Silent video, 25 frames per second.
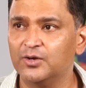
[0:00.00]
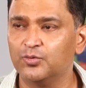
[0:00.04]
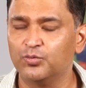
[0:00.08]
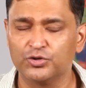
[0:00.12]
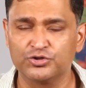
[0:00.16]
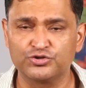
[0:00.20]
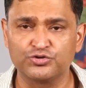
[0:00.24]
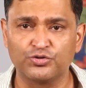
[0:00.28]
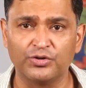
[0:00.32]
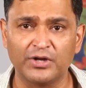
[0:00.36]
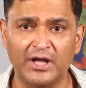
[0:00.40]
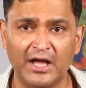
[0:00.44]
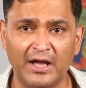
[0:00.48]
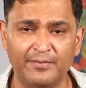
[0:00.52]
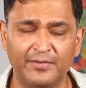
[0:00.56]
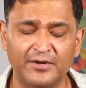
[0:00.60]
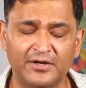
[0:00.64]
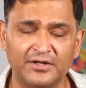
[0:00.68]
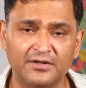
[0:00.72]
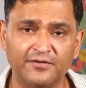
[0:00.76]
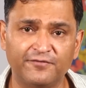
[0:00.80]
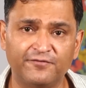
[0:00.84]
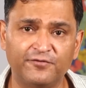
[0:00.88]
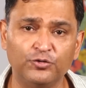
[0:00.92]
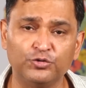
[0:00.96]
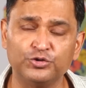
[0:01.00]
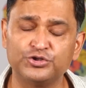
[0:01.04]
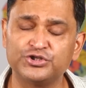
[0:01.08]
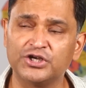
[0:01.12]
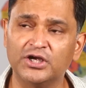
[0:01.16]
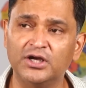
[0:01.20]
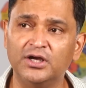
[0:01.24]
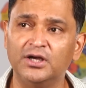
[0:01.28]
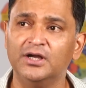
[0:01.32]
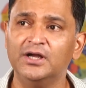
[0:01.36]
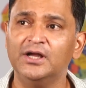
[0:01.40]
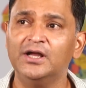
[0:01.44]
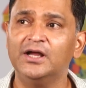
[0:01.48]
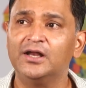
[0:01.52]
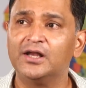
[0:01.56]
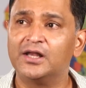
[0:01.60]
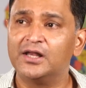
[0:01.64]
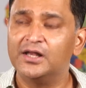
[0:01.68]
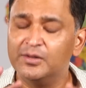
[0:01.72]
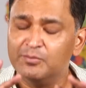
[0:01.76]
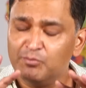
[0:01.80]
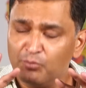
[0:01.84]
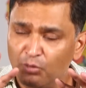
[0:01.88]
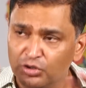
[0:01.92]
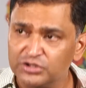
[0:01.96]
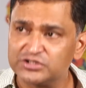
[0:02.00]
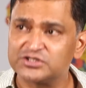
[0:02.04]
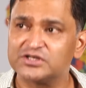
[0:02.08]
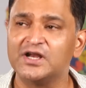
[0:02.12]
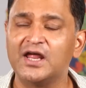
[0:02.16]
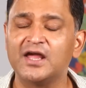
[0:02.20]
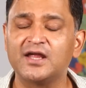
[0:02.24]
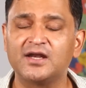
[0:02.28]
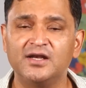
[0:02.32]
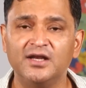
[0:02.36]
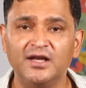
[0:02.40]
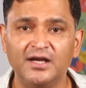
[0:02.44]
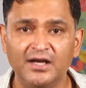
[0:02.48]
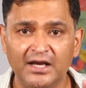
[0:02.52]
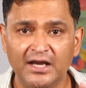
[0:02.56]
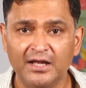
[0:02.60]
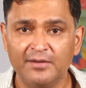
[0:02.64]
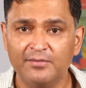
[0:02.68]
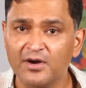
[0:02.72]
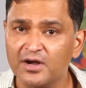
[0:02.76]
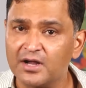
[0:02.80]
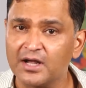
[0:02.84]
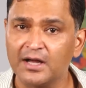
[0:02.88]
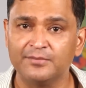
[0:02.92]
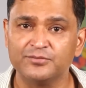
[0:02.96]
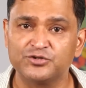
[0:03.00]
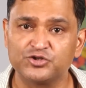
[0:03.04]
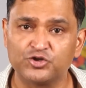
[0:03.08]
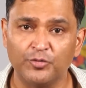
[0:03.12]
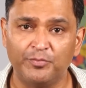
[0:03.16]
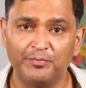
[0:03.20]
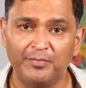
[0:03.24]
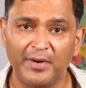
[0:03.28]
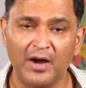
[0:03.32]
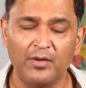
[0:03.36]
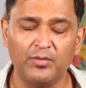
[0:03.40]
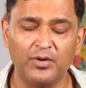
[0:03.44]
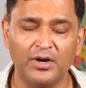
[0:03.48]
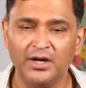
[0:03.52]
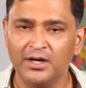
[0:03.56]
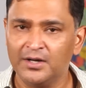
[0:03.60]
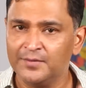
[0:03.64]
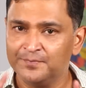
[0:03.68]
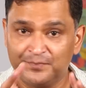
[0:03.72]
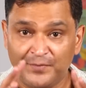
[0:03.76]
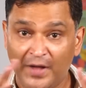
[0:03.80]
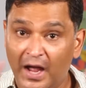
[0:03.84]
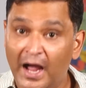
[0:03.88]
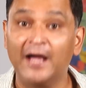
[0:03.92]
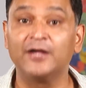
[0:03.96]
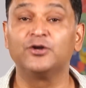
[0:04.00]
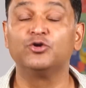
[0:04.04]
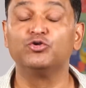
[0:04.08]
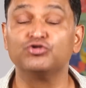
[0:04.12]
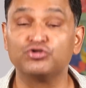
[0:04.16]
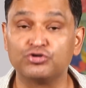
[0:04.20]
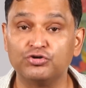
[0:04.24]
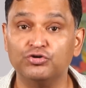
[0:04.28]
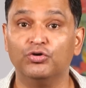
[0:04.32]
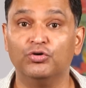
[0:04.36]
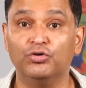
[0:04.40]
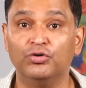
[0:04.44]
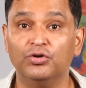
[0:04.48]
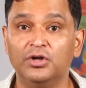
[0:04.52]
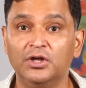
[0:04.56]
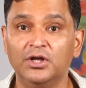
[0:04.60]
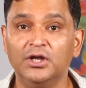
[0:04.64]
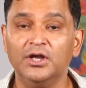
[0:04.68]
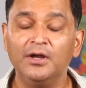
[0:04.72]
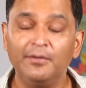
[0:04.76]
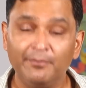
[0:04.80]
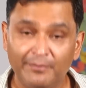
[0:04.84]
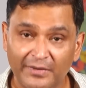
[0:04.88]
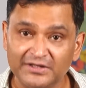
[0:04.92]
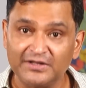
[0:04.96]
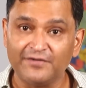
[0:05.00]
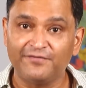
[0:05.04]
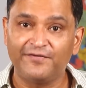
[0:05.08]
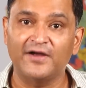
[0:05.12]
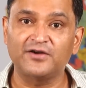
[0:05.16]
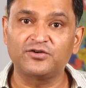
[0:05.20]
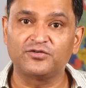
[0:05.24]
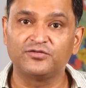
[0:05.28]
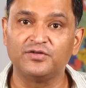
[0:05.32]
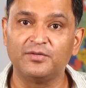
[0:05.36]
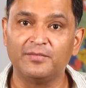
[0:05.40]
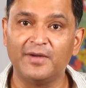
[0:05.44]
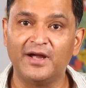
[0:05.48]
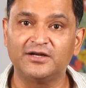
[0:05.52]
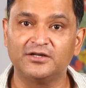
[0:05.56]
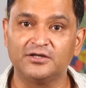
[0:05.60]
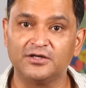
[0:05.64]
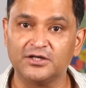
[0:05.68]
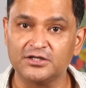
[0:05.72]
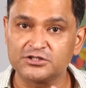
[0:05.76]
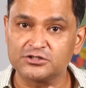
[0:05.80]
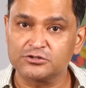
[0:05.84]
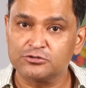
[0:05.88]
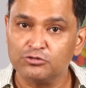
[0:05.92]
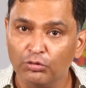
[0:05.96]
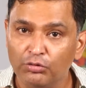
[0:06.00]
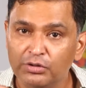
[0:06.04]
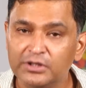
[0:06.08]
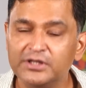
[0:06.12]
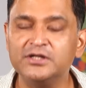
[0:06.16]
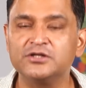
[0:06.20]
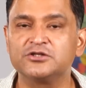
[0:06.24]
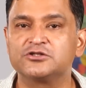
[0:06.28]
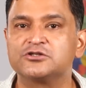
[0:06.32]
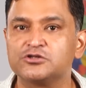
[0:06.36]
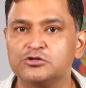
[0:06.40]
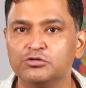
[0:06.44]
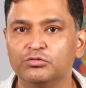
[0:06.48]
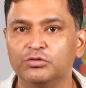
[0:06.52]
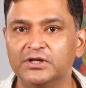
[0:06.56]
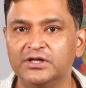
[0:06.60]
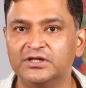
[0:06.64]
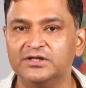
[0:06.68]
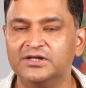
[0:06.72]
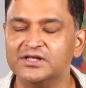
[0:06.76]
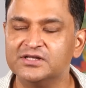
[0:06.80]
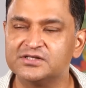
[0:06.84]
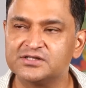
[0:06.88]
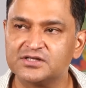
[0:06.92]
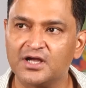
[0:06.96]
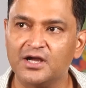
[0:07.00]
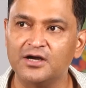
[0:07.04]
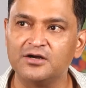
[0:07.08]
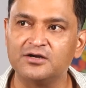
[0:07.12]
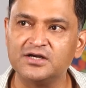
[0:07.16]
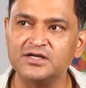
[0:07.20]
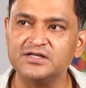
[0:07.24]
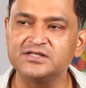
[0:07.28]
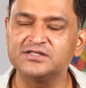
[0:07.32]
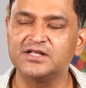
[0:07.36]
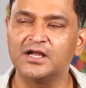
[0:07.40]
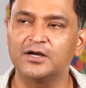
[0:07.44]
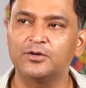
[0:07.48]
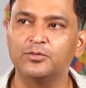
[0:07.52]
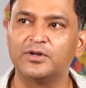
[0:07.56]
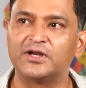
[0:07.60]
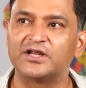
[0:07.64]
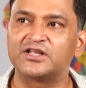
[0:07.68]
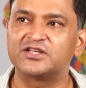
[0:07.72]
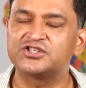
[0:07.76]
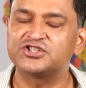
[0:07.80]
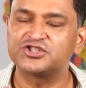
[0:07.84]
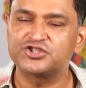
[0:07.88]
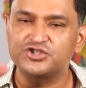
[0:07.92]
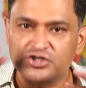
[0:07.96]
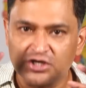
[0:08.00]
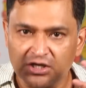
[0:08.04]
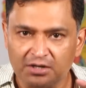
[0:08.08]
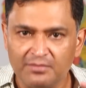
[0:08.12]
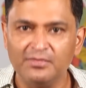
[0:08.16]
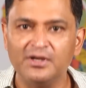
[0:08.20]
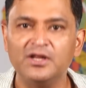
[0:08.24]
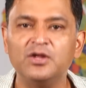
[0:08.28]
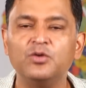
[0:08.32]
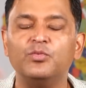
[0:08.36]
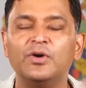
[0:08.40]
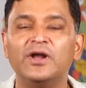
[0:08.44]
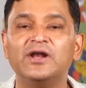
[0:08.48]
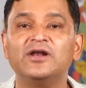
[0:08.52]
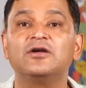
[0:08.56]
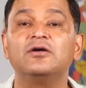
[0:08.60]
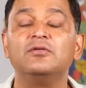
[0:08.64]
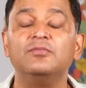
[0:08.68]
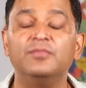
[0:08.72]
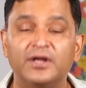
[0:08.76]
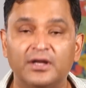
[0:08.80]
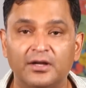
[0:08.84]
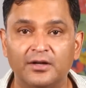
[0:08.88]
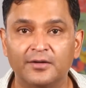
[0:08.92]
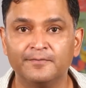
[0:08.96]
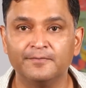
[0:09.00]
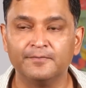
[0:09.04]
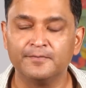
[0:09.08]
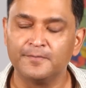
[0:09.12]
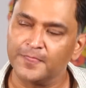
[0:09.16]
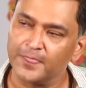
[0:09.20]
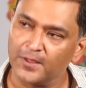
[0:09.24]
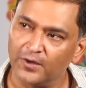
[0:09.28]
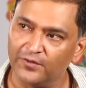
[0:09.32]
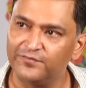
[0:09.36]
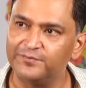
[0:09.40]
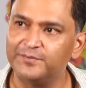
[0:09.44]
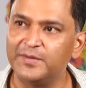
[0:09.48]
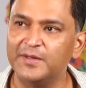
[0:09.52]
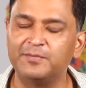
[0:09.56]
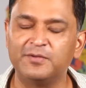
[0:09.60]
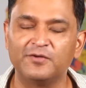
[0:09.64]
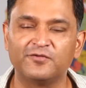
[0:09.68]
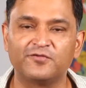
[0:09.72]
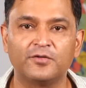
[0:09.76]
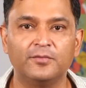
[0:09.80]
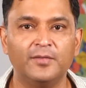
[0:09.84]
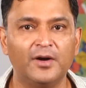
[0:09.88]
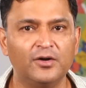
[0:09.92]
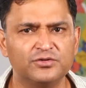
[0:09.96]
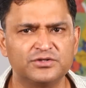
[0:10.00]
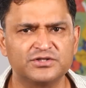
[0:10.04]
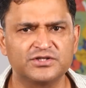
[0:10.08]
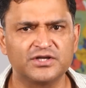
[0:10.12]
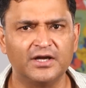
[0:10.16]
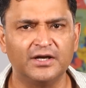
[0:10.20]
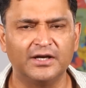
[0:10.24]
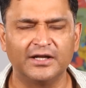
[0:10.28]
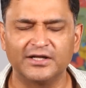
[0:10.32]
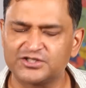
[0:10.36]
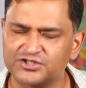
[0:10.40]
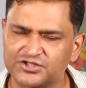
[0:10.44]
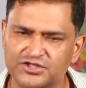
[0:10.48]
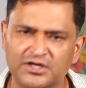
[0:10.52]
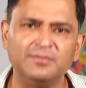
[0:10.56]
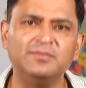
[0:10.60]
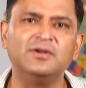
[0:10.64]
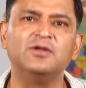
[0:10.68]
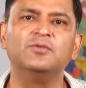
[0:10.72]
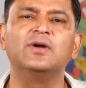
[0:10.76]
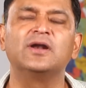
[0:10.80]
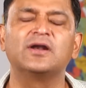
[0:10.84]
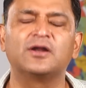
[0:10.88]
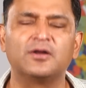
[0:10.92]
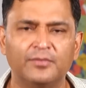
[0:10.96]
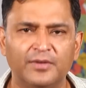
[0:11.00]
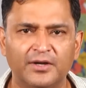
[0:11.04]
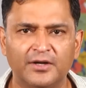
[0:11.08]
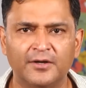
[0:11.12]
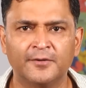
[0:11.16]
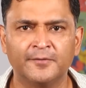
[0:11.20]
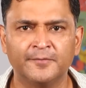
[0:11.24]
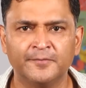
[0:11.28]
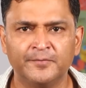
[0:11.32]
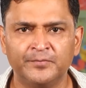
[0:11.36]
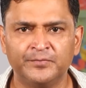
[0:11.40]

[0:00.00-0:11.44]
and what's going to happen in the future. Most likely Labour comes to power. I don't know. But the fact of the matter is, slowly and slowly, these countries that were extremely welcoming of people from outside, extremely welcoming,